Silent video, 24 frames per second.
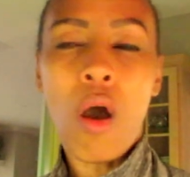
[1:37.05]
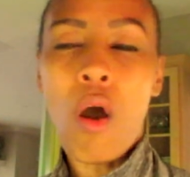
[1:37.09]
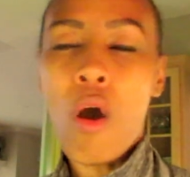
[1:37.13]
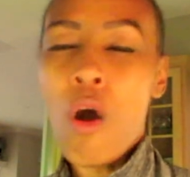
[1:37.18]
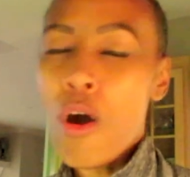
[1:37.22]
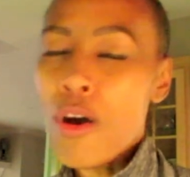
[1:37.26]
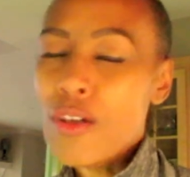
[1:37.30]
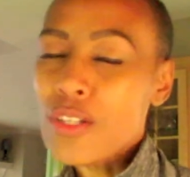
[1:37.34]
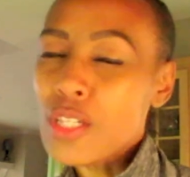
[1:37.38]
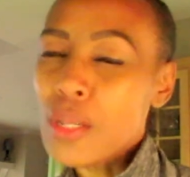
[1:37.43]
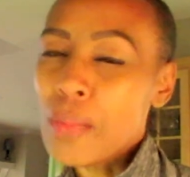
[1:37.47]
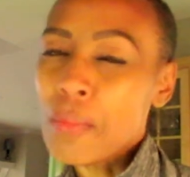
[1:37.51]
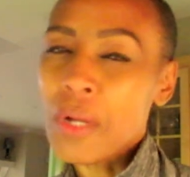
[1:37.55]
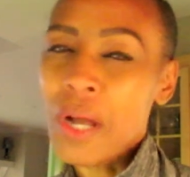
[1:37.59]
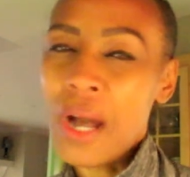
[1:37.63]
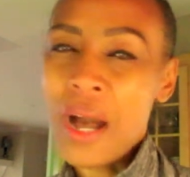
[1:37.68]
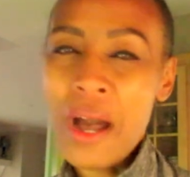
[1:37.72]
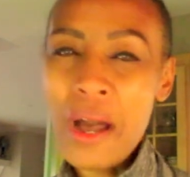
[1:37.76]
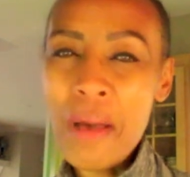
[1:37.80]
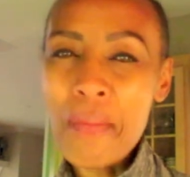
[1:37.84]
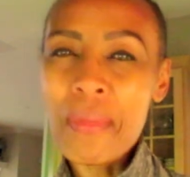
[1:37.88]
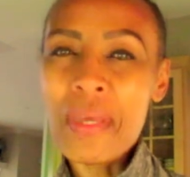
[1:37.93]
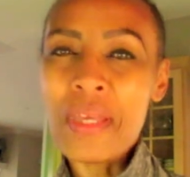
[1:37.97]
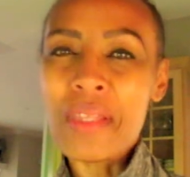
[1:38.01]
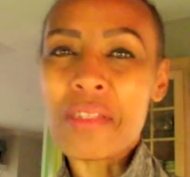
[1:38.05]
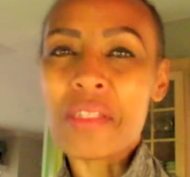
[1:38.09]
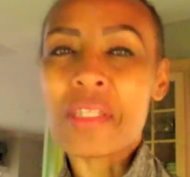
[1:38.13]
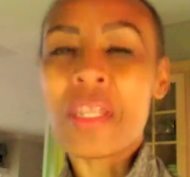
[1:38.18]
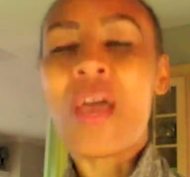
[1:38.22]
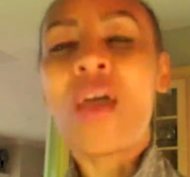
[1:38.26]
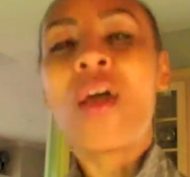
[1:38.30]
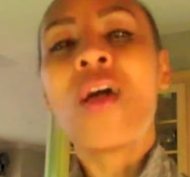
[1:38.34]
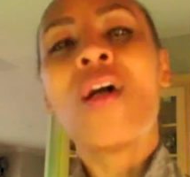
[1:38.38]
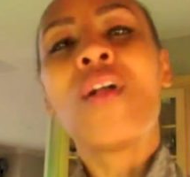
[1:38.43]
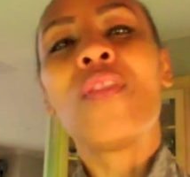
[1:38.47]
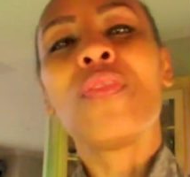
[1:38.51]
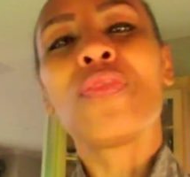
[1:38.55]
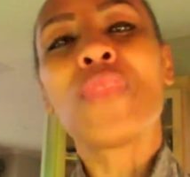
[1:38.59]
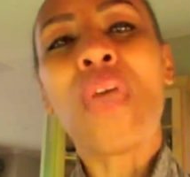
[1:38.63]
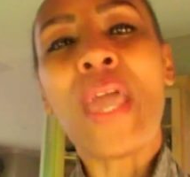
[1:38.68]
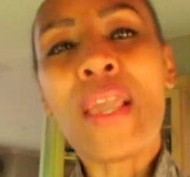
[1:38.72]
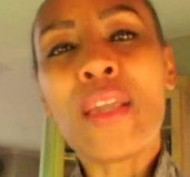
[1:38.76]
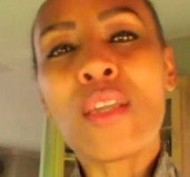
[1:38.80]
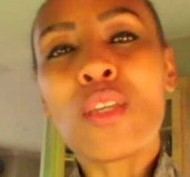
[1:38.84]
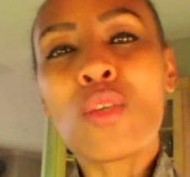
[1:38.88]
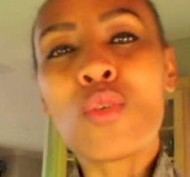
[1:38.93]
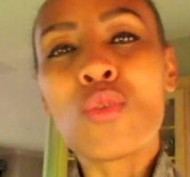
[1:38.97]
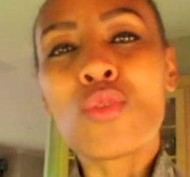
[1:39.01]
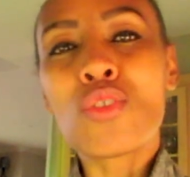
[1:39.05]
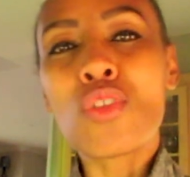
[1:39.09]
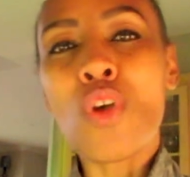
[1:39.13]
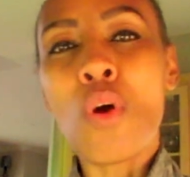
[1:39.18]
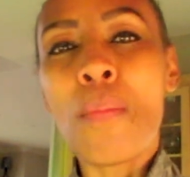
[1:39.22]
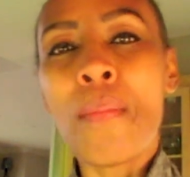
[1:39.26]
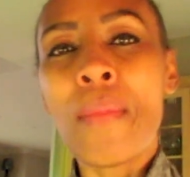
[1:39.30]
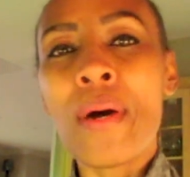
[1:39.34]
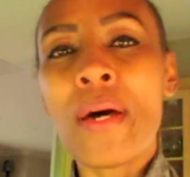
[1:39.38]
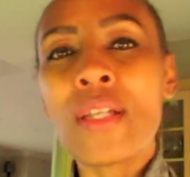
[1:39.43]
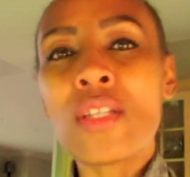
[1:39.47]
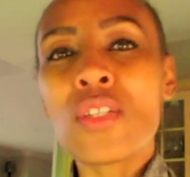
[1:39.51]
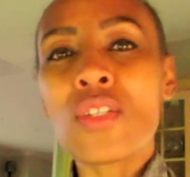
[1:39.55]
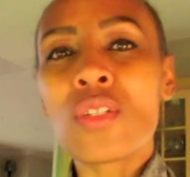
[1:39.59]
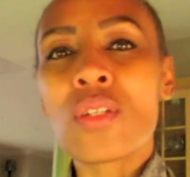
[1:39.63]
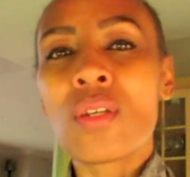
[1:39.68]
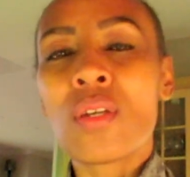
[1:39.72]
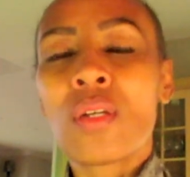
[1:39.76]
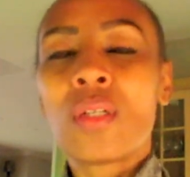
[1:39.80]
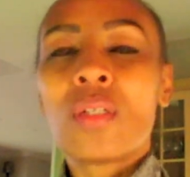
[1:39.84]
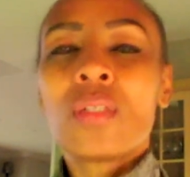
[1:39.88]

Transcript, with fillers: awesome comments. Thank you so much.